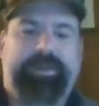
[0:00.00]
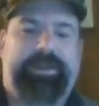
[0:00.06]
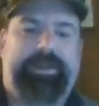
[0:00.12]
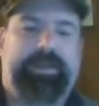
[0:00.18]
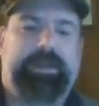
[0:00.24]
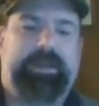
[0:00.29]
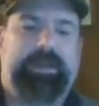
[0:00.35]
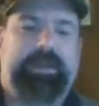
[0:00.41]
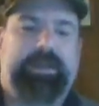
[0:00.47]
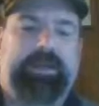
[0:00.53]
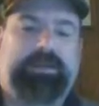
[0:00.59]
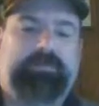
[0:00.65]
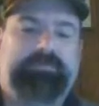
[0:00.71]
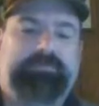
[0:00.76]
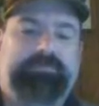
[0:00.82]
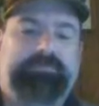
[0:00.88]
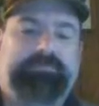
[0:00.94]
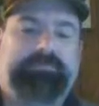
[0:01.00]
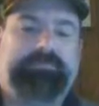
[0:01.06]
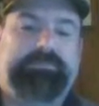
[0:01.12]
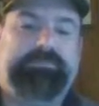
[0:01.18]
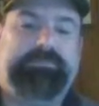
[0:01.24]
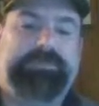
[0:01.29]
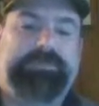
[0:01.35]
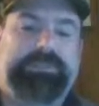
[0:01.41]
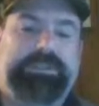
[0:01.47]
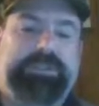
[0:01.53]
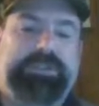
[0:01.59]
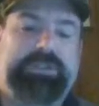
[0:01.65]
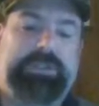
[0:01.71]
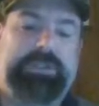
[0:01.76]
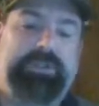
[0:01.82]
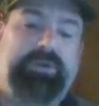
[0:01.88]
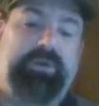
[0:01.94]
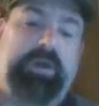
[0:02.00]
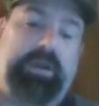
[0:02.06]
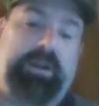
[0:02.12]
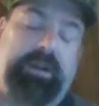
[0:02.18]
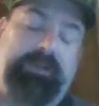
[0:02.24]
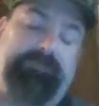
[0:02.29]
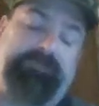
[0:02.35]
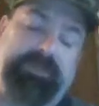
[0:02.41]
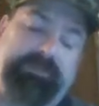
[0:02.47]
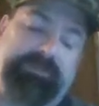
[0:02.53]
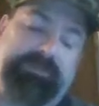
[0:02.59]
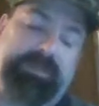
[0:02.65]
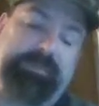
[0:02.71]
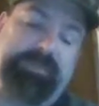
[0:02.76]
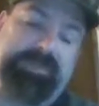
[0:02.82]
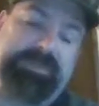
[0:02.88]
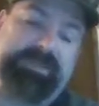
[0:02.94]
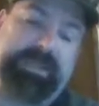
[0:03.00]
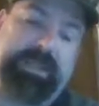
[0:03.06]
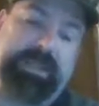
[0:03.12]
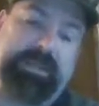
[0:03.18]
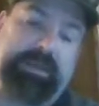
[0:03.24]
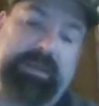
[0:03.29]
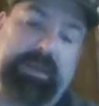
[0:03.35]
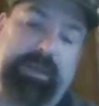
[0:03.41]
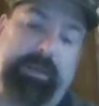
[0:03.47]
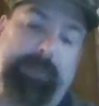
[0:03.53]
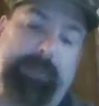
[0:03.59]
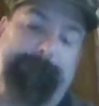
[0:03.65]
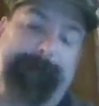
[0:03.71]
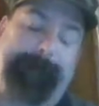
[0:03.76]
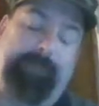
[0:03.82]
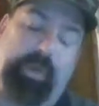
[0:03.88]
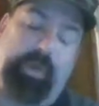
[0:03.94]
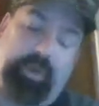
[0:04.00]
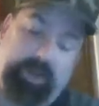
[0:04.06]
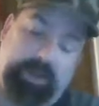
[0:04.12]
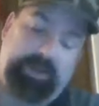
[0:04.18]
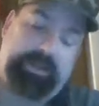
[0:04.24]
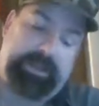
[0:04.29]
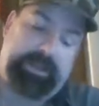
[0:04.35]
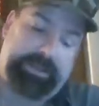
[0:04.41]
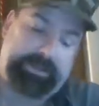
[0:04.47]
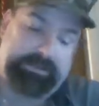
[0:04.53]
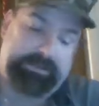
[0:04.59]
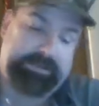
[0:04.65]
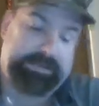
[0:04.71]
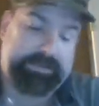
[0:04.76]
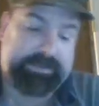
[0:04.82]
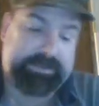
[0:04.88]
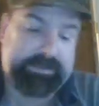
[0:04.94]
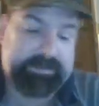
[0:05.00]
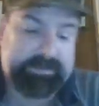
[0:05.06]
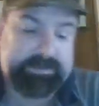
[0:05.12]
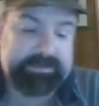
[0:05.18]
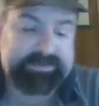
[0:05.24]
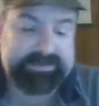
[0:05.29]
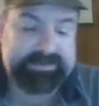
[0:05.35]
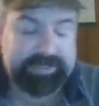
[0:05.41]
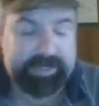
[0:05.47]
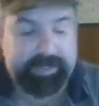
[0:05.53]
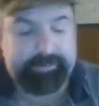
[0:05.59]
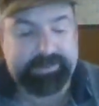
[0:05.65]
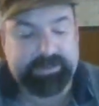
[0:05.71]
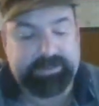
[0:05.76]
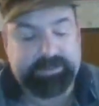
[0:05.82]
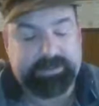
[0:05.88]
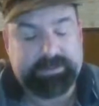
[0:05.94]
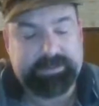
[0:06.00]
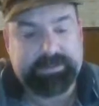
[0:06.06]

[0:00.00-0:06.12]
her. You are 50% more likely, Tommy,